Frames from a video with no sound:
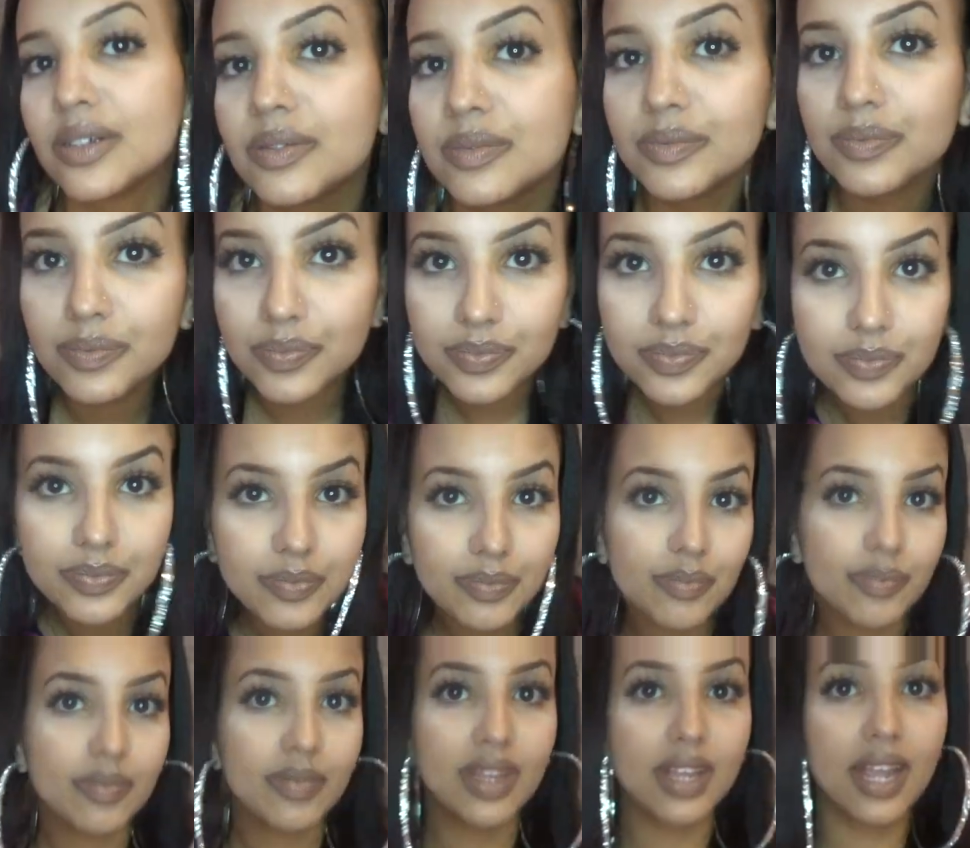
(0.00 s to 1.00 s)
And I
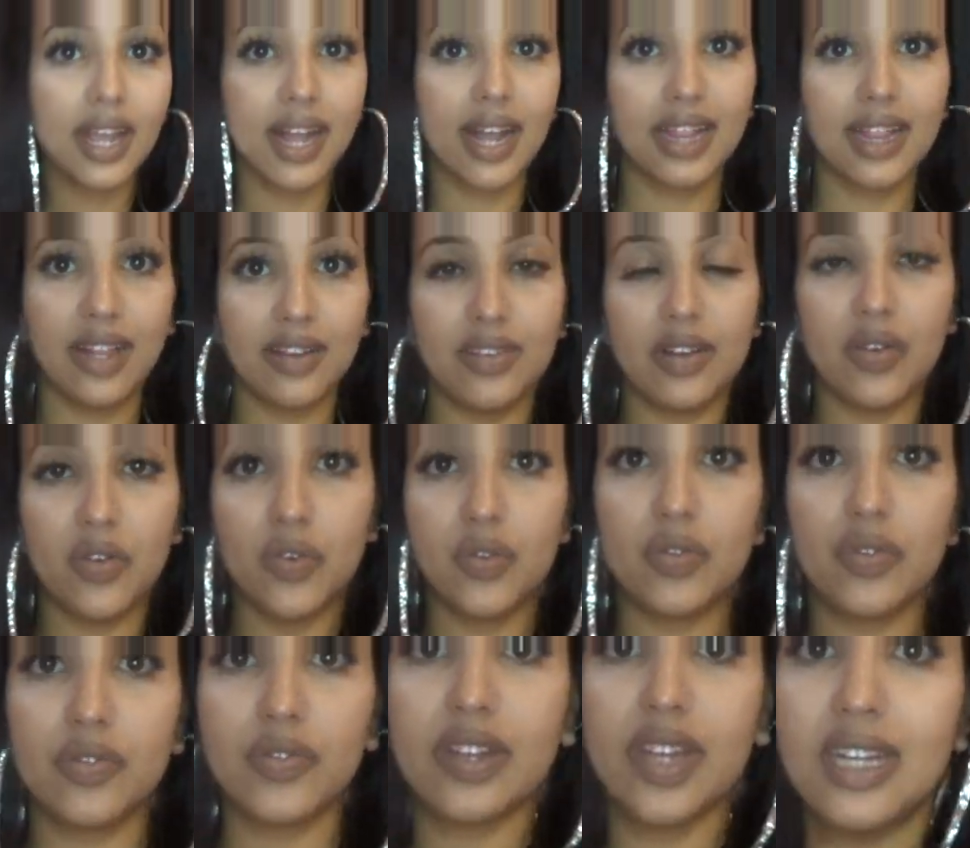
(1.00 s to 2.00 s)
just love how it
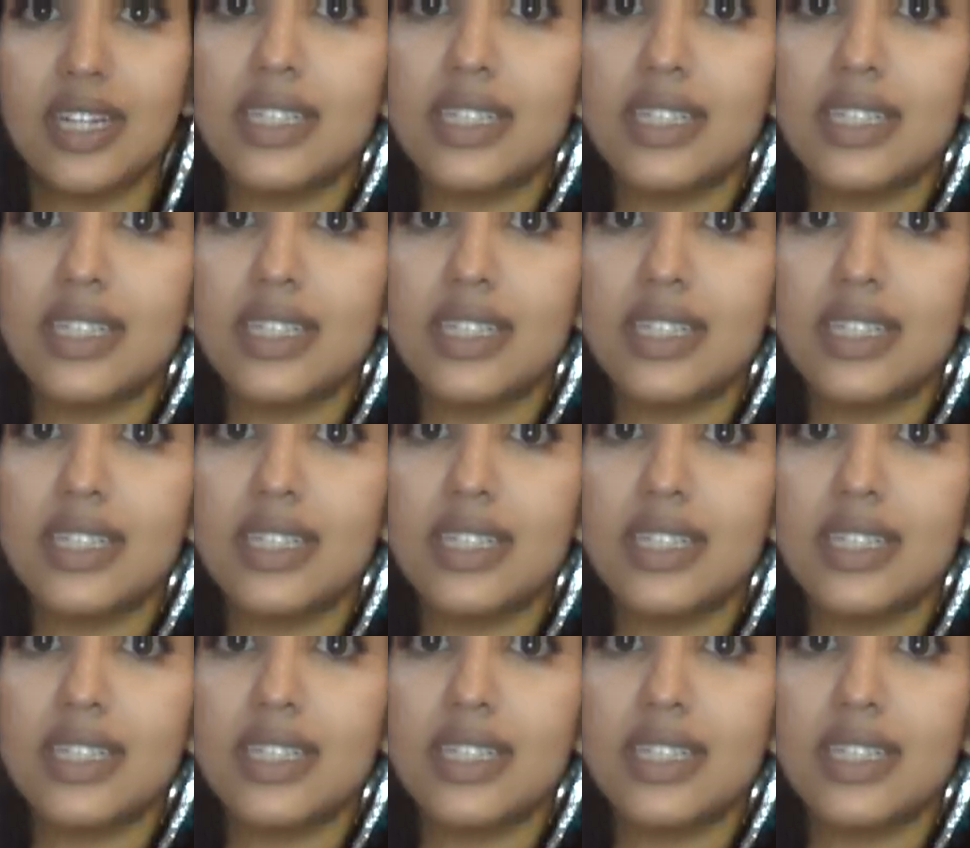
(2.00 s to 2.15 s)
fits.